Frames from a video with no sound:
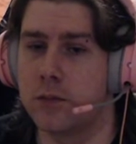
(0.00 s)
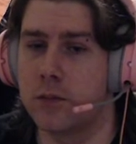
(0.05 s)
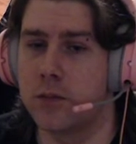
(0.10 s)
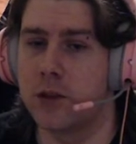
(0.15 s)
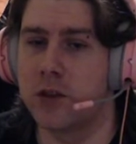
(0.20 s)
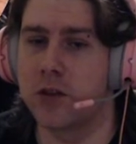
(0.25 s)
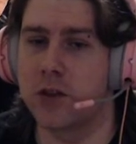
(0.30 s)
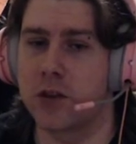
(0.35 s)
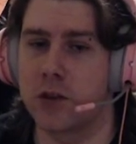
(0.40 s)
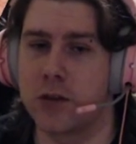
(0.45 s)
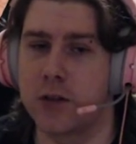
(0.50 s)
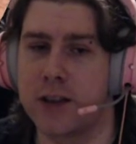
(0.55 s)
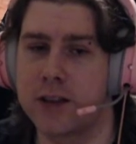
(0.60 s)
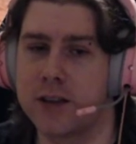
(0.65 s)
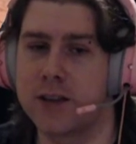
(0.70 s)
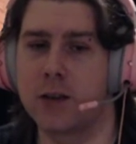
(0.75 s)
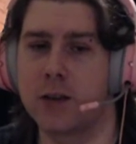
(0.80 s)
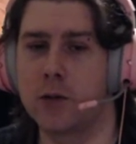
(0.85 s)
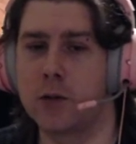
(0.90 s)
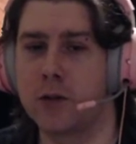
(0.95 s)
So that's
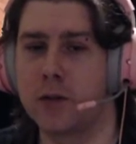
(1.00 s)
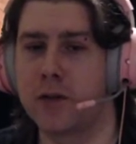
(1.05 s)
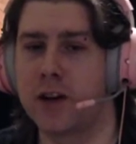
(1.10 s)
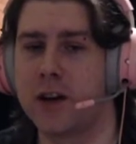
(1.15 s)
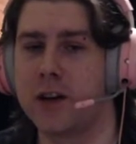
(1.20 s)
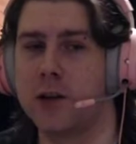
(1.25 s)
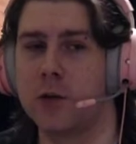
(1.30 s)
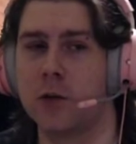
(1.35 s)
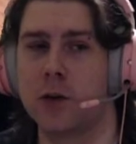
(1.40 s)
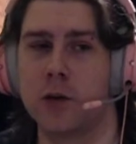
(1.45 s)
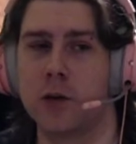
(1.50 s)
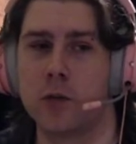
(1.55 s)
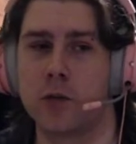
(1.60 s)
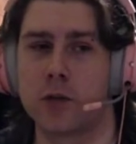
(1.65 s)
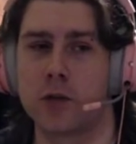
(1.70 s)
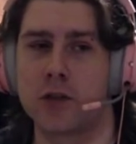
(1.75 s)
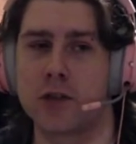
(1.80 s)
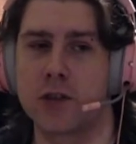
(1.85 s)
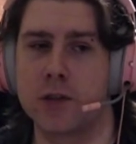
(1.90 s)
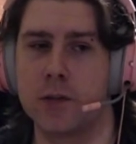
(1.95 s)
how the refine UI
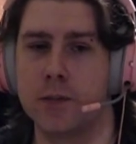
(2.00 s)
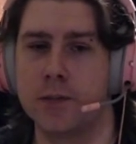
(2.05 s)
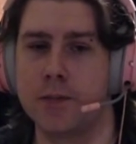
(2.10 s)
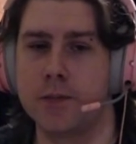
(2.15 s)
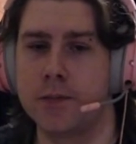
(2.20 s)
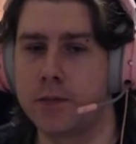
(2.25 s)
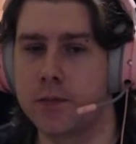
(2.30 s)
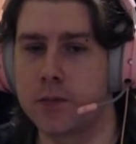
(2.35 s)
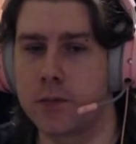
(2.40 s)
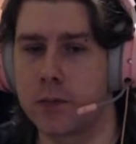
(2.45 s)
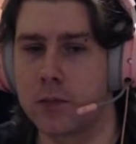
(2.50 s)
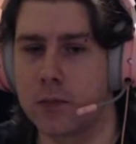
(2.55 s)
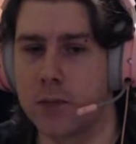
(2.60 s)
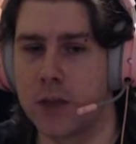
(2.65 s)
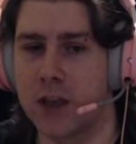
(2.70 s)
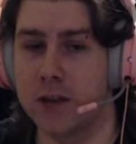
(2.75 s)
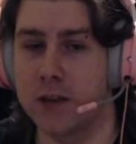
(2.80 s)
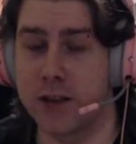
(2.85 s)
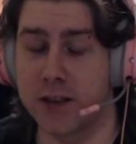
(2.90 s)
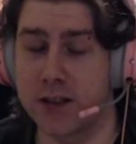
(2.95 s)
works.
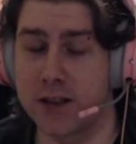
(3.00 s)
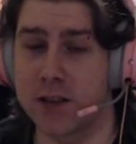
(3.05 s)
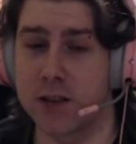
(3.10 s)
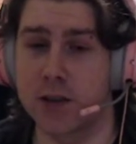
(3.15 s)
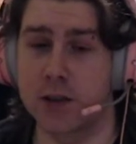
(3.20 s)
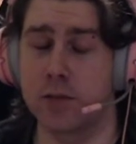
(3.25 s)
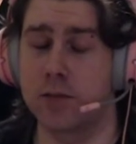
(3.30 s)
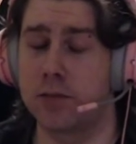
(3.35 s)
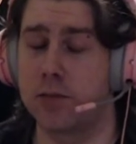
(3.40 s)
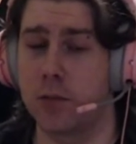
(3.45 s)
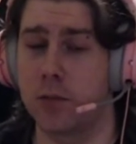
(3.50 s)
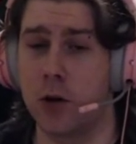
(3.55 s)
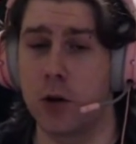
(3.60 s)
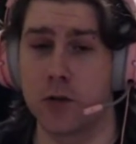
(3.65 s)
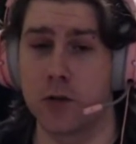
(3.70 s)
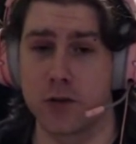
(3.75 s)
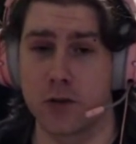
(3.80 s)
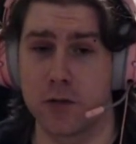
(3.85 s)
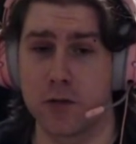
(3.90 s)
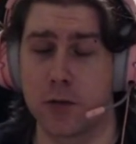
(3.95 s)
And this is
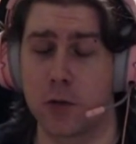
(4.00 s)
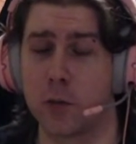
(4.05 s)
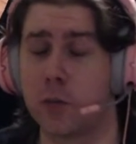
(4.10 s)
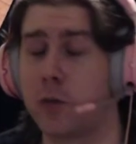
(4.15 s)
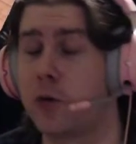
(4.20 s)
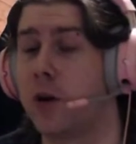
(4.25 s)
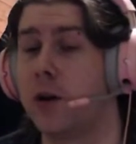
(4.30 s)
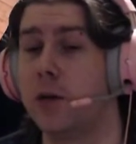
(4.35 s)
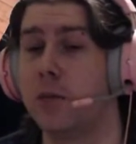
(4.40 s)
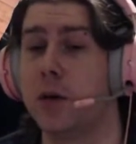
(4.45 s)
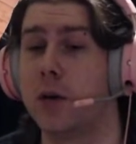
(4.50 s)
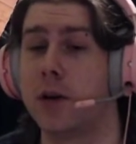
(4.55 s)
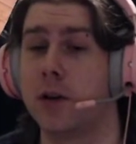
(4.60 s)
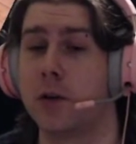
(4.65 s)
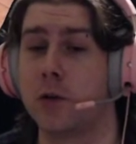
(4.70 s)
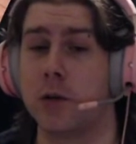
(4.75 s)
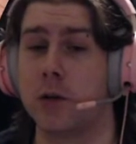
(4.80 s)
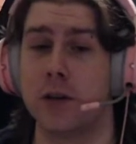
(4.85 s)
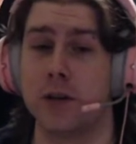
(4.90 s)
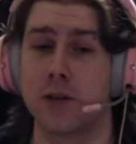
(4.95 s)
also from Prime, by the
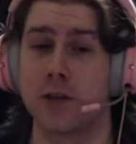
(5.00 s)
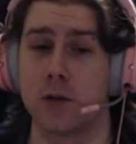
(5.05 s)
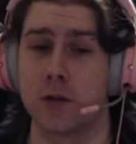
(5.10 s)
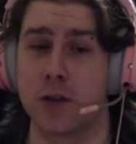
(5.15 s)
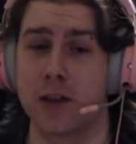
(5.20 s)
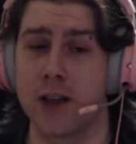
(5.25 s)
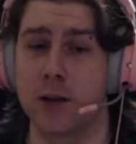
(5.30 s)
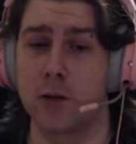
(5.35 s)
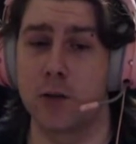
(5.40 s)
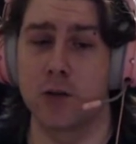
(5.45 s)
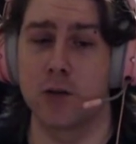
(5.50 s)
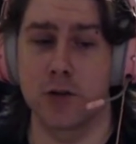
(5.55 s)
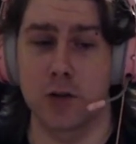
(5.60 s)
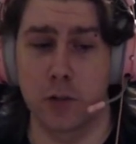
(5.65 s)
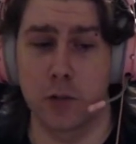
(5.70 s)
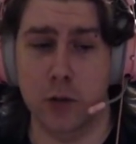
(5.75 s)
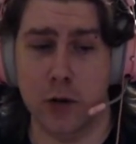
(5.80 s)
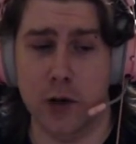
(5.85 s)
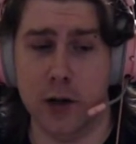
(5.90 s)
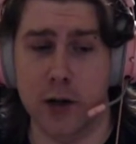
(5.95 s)
way. It's on Cairo, it's on
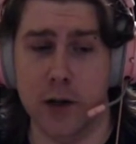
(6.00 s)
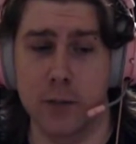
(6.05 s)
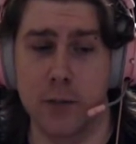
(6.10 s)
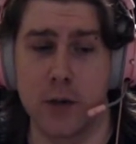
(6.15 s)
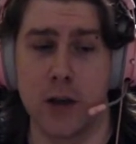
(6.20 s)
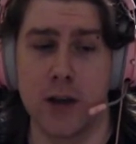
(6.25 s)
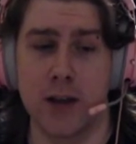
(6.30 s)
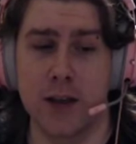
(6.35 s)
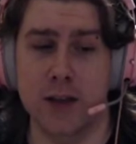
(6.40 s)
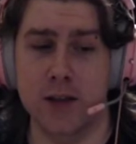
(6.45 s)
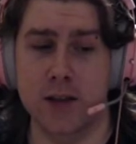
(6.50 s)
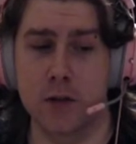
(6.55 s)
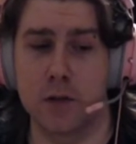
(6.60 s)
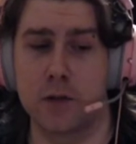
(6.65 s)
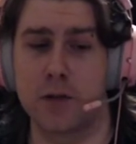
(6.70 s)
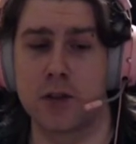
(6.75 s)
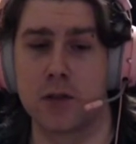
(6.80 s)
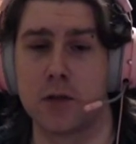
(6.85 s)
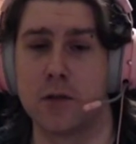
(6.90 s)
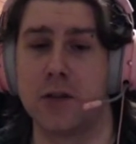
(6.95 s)
Prime, it's an
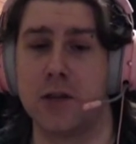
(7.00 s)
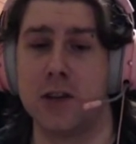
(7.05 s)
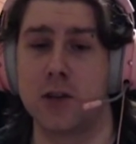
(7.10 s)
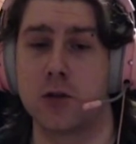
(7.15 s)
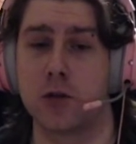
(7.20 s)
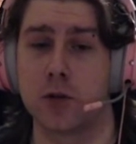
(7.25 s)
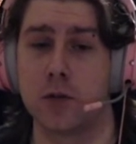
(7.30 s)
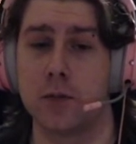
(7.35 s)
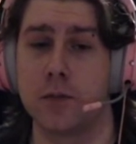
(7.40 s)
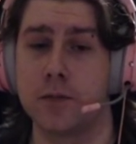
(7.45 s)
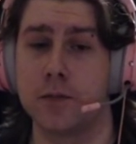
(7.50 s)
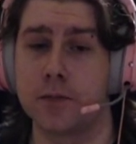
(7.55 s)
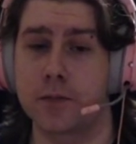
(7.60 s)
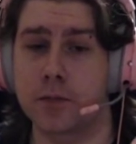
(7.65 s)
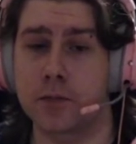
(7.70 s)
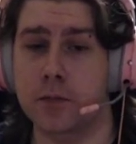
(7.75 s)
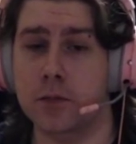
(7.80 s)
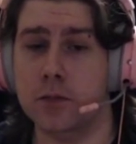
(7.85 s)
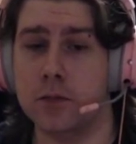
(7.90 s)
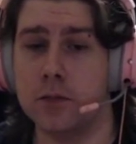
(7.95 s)
official feature.
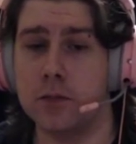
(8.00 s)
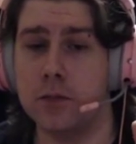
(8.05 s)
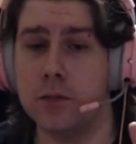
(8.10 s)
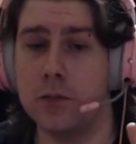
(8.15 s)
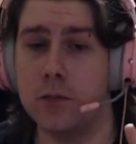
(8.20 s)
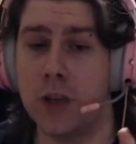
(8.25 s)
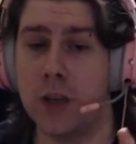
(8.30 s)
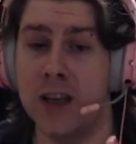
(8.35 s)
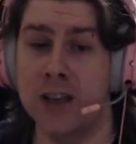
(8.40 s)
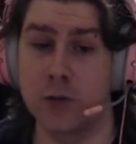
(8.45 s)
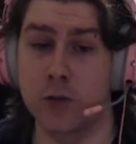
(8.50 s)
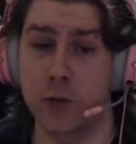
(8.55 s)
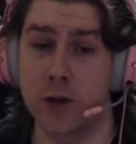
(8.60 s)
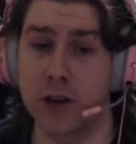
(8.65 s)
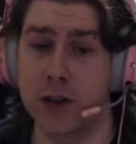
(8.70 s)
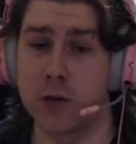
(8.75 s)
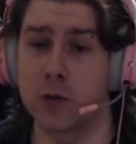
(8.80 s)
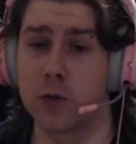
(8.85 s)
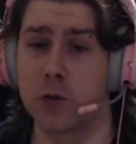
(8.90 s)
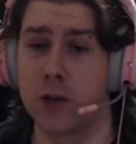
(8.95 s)
It's
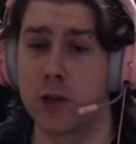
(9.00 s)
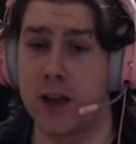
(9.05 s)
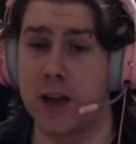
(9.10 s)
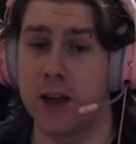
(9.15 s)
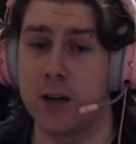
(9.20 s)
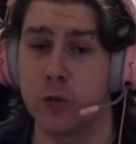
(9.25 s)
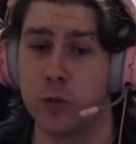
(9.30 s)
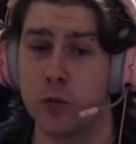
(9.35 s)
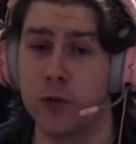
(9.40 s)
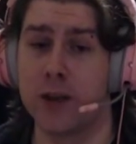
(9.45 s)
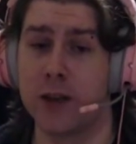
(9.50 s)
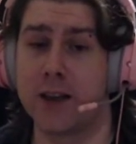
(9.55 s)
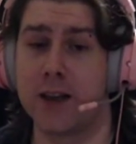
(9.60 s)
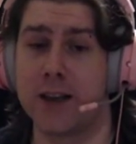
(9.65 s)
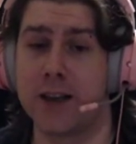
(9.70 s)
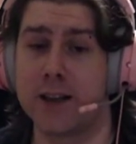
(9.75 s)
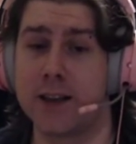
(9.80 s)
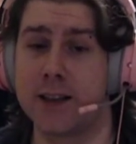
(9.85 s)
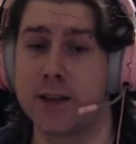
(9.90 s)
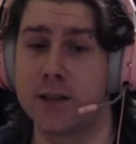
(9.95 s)
really cool, I really
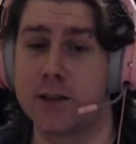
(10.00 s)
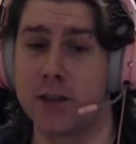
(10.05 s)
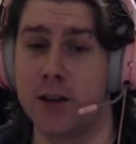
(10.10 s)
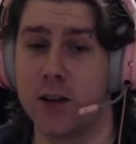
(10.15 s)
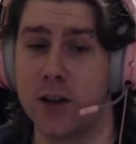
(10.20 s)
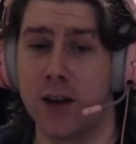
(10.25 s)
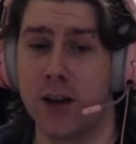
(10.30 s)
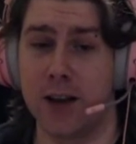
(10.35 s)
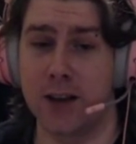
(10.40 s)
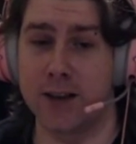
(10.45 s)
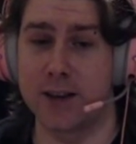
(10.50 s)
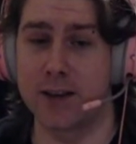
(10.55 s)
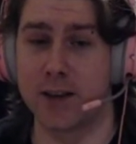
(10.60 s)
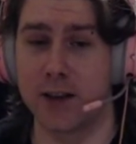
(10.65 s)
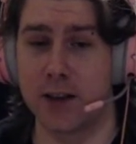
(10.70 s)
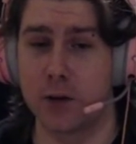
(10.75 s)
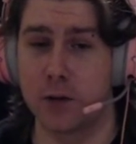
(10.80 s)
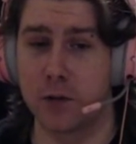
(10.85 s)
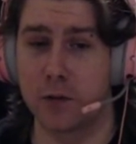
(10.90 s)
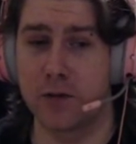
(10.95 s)
like it. I like the
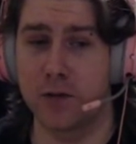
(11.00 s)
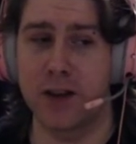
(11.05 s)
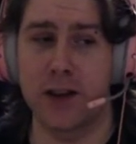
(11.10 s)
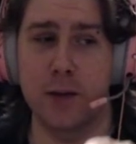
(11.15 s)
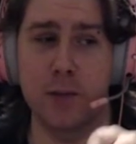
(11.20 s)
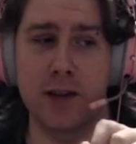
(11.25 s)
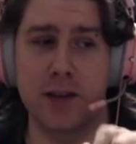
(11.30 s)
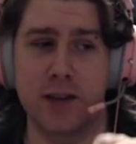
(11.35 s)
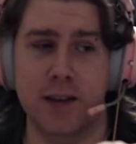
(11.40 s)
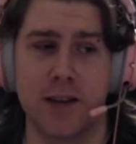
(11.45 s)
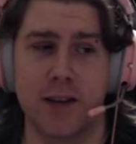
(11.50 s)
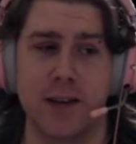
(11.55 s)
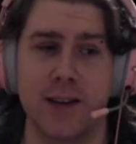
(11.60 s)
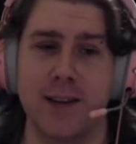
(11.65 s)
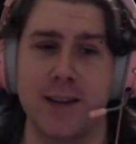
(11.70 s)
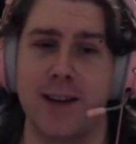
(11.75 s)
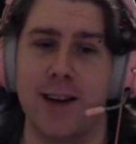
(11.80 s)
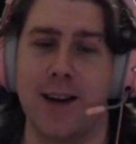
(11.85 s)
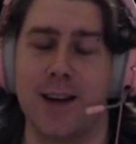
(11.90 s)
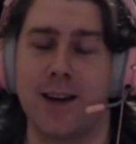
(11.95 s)
little flamey
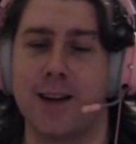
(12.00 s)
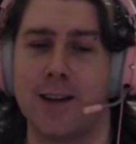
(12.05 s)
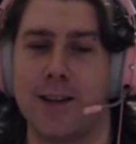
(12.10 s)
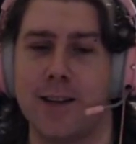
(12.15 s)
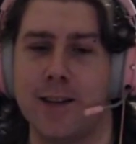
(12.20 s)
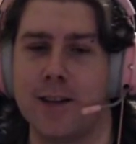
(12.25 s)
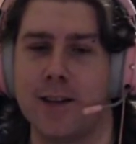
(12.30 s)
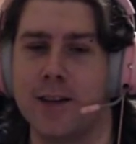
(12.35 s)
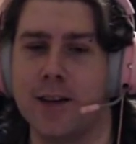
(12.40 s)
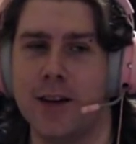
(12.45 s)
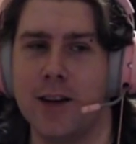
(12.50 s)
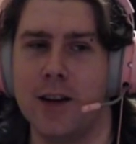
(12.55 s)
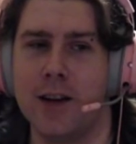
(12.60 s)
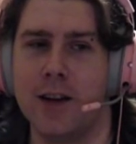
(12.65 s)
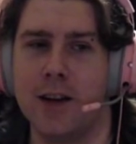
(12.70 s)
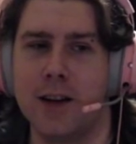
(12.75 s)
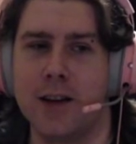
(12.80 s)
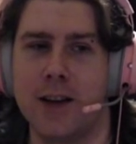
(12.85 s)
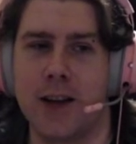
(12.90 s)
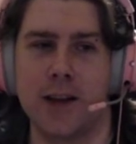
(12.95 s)
thing, and
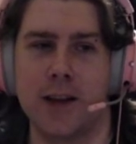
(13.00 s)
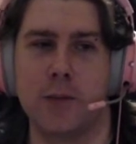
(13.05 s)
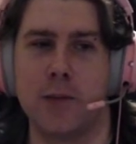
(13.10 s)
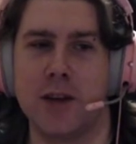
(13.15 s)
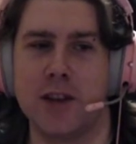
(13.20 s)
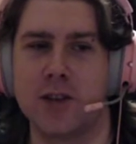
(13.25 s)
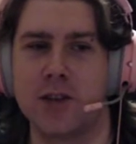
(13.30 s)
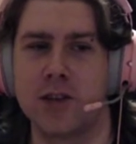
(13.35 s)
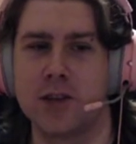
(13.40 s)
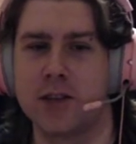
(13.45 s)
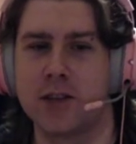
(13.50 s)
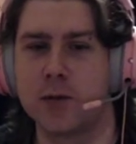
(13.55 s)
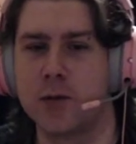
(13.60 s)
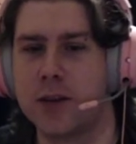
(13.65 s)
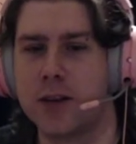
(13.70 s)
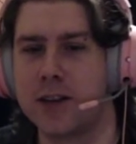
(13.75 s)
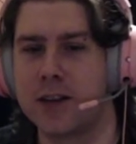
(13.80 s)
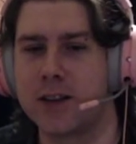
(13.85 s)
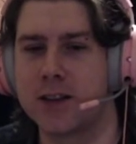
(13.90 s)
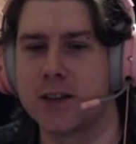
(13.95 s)
the animation is
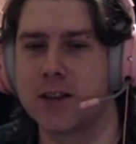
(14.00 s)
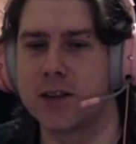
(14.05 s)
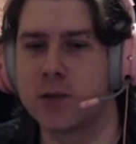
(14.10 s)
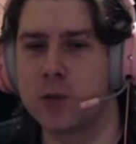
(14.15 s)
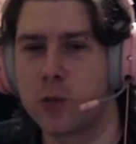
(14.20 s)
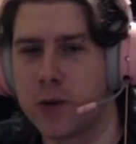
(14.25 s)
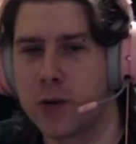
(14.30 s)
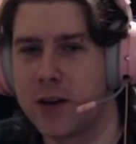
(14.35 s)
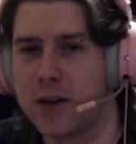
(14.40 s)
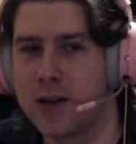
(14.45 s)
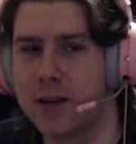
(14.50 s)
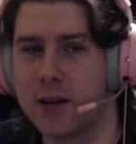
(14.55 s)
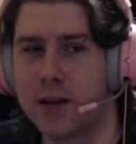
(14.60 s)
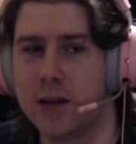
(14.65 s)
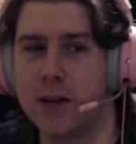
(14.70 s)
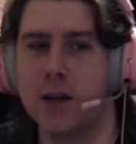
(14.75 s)
really nice as well.